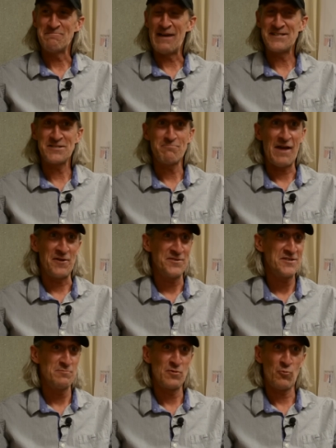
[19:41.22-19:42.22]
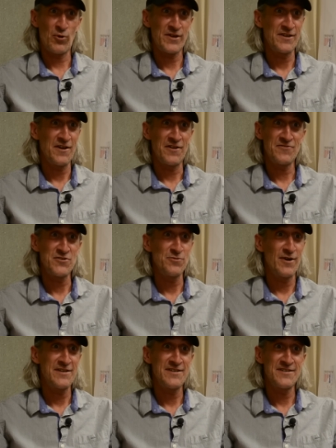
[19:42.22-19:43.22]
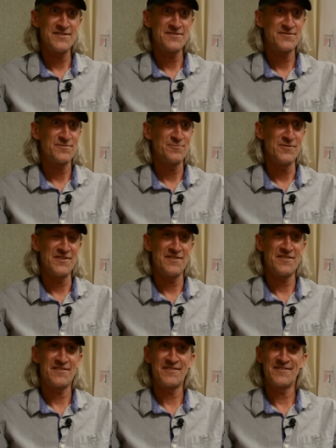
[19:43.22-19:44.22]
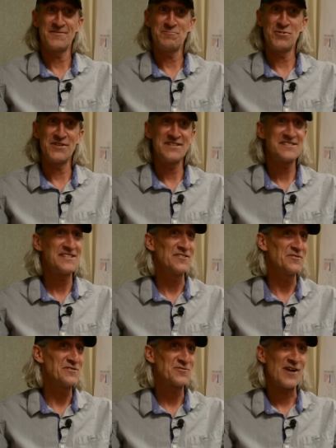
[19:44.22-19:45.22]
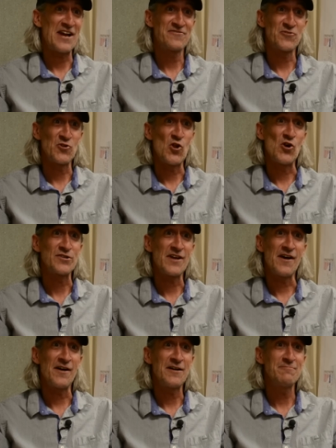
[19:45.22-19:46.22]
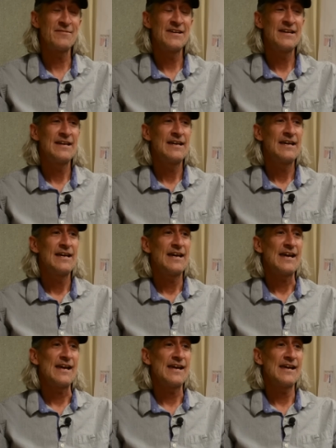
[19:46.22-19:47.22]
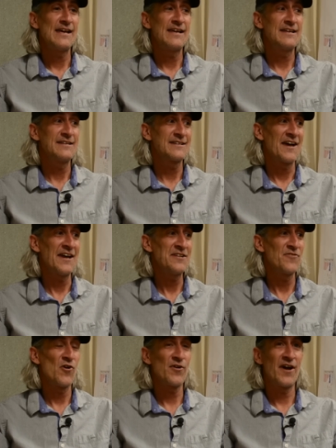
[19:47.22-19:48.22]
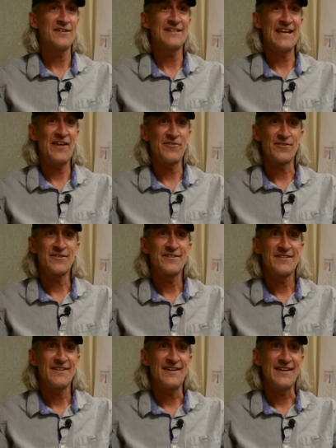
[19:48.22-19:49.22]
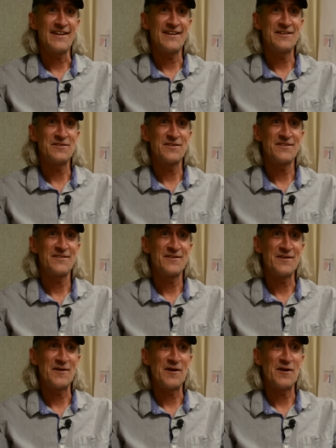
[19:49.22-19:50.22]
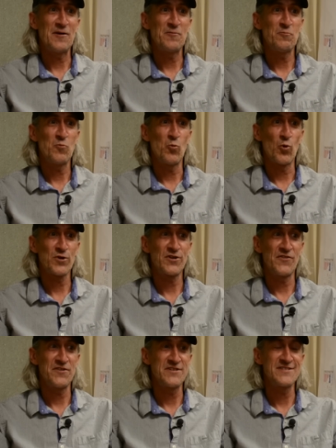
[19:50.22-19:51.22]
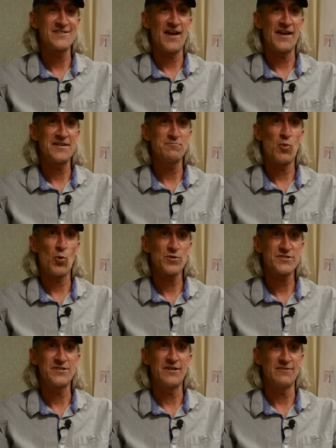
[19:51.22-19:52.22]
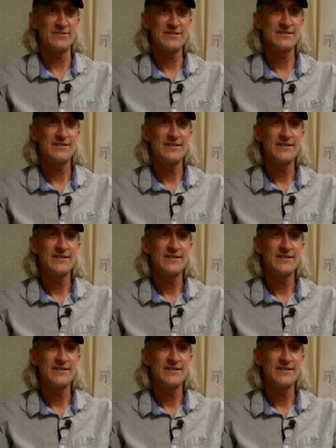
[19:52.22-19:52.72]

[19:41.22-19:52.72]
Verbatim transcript: Magic Mountain had been working on a few ideas with putting steel in track for a long time and kind of all got together and uh, worked on the design portion of it.